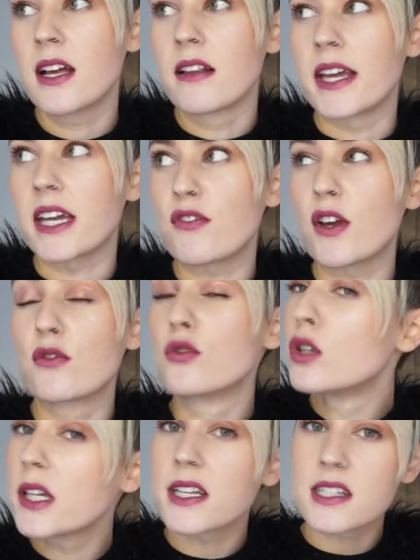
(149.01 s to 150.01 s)
Like if you have
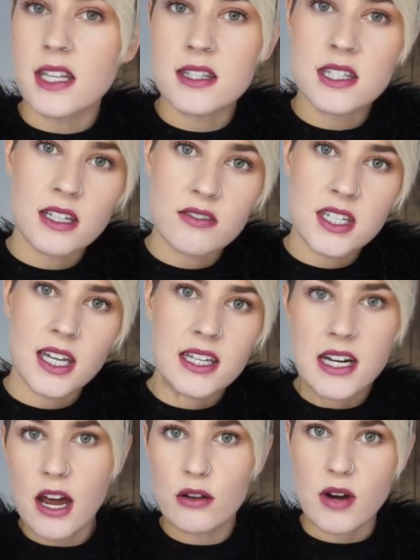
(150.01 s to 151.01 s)
really sensitive
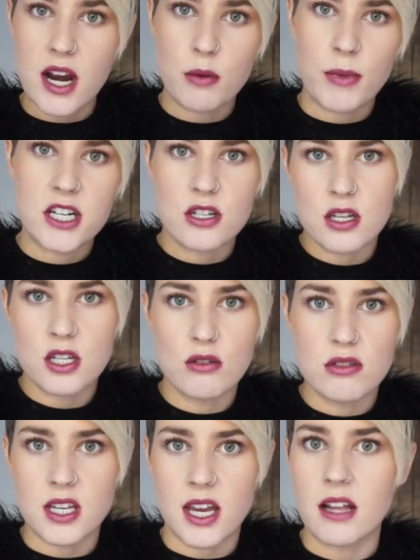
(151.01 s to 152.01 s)
skin, I would recommend just
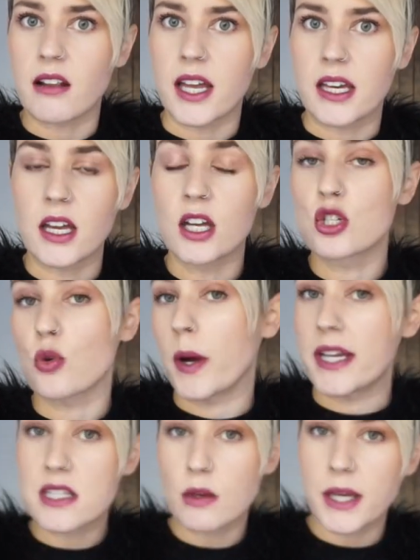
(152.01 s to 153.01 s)
using it like
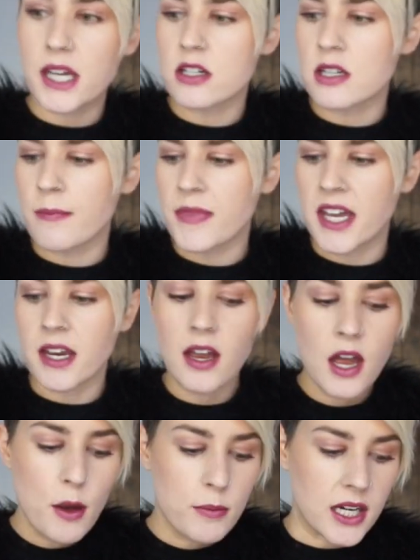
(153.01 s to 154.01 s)
twice a week or something,
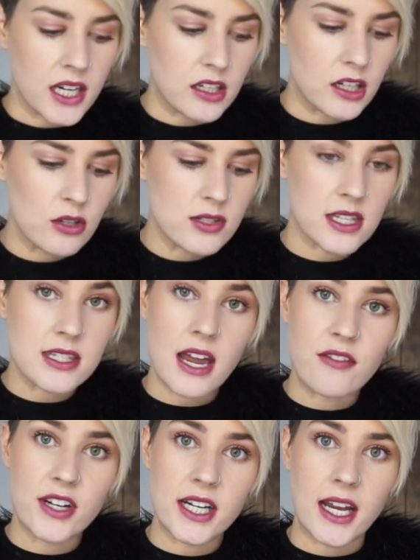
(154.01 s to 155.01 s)
but I can use this
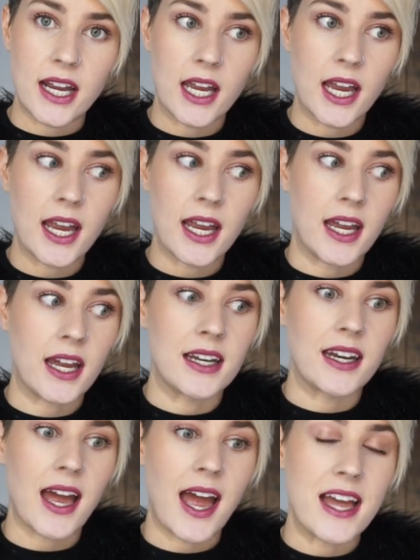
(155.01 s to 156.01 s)
every night,
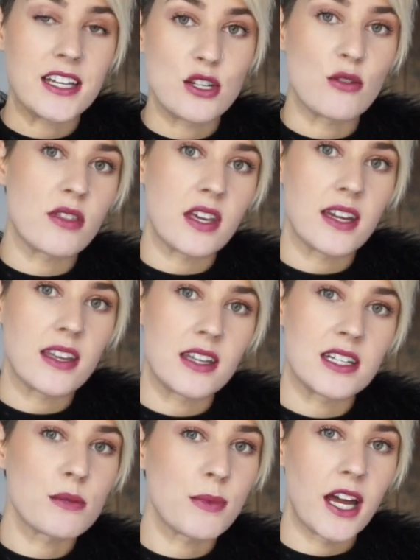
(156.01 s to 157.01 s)
and I do think
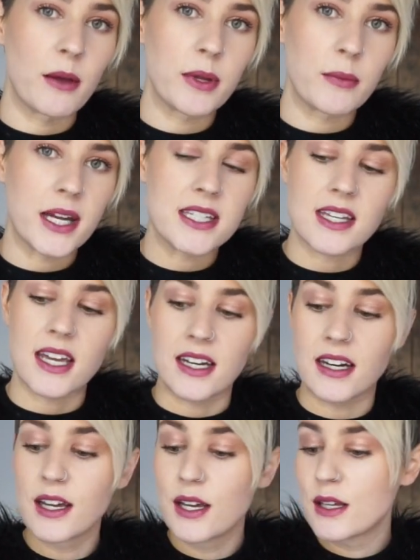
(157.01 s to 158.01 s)
that it's been helping my
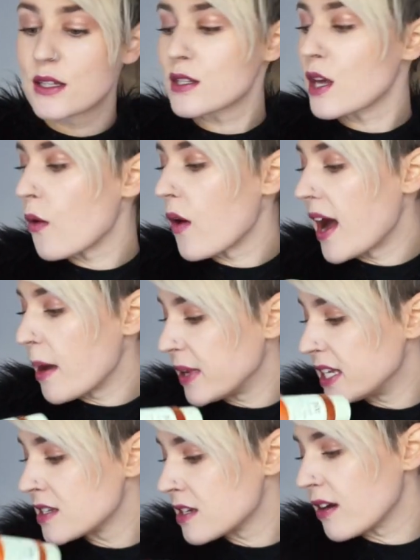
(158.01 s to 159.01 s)
skin. So I'm
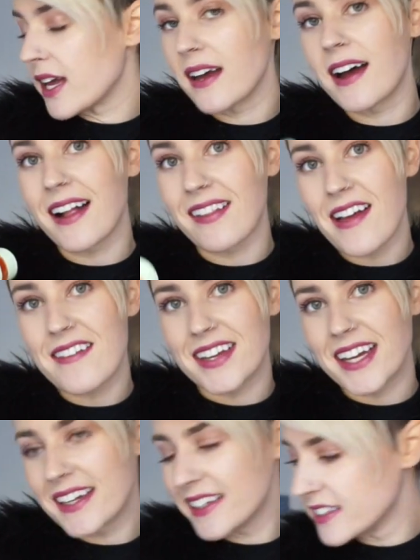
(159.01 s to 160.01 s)
into it, I love
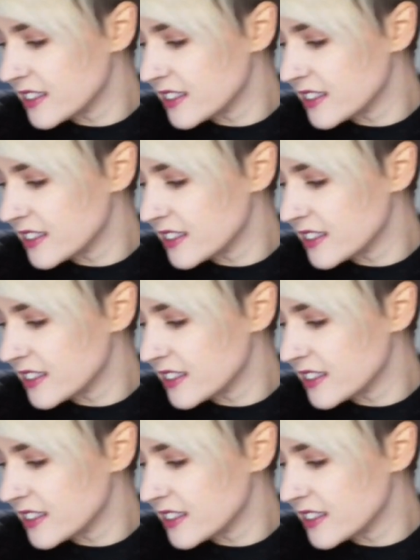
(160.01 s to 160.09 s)
it.